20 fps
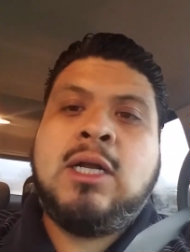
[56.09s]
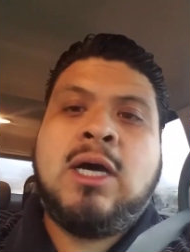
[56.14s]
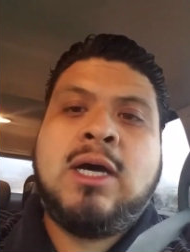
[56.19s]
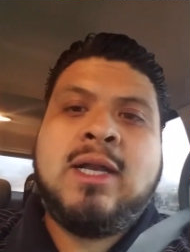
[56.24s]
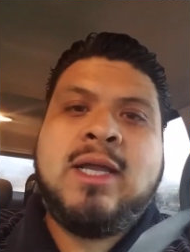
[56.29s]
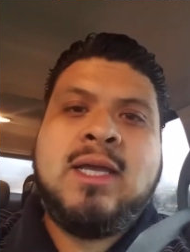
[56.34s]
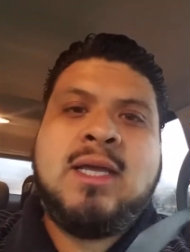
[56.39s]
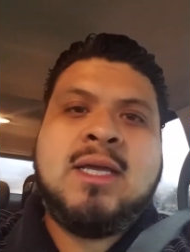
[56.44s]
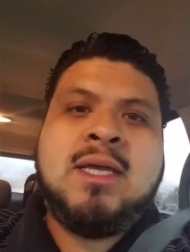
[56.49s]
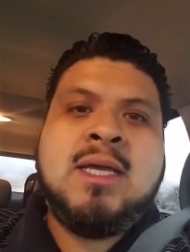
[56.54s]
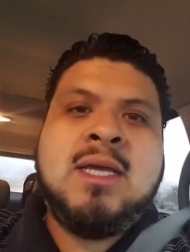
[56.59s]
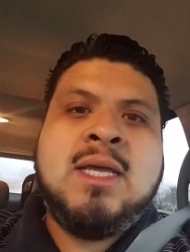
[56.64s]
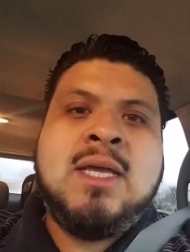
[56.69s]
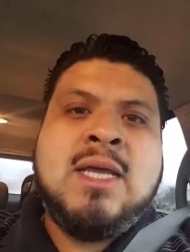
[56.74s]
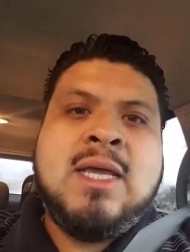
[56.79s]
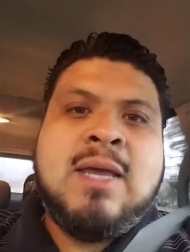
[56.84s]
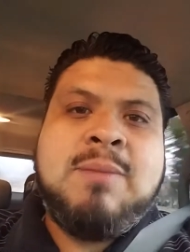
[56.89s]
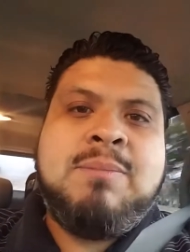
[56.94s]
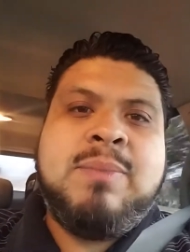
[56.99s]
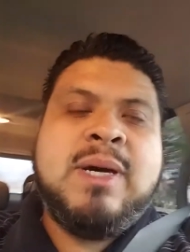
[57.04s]
on it,
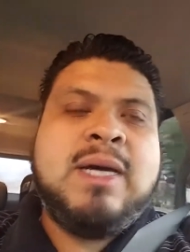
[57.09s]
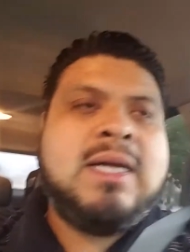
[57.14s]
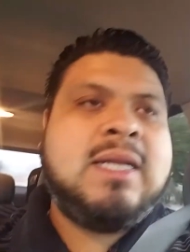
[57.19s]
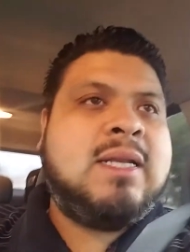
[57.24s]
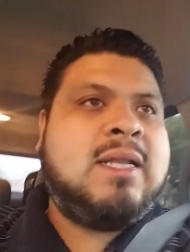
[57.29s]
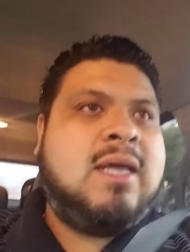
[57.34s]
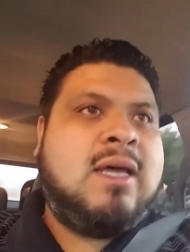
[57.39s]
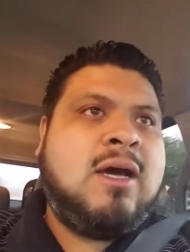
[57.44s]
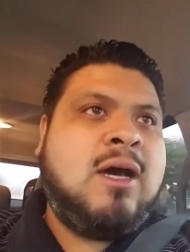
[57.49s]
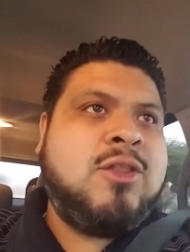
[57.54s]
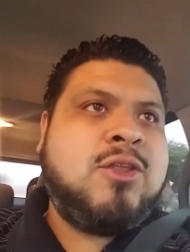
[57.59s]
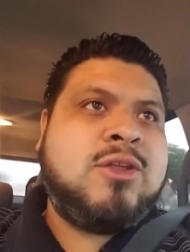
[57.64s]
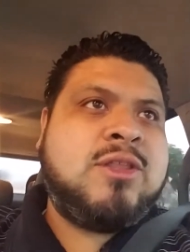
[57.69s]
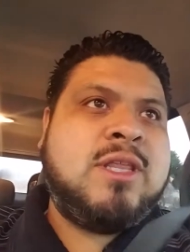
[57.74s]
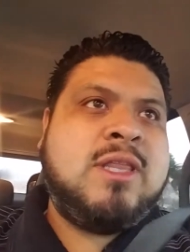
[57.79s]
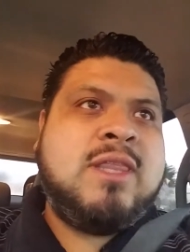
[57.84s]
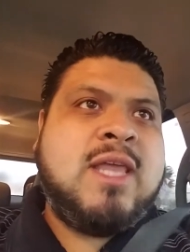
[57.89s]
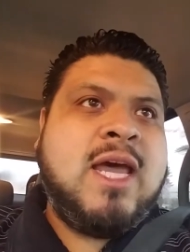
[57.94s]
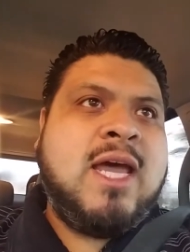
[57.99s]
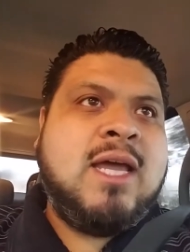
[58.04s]
but other
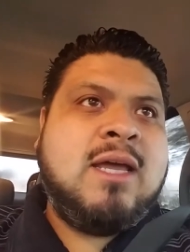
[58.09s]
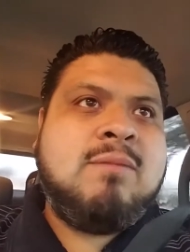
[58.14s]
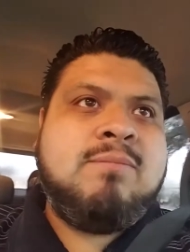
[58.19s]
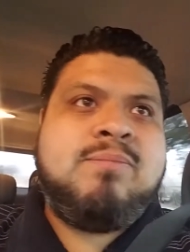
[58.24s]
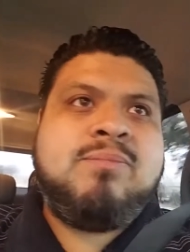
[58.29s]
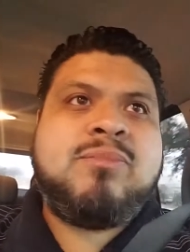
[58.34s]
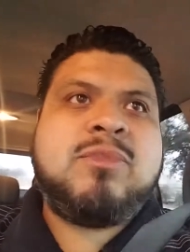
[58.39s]
than that,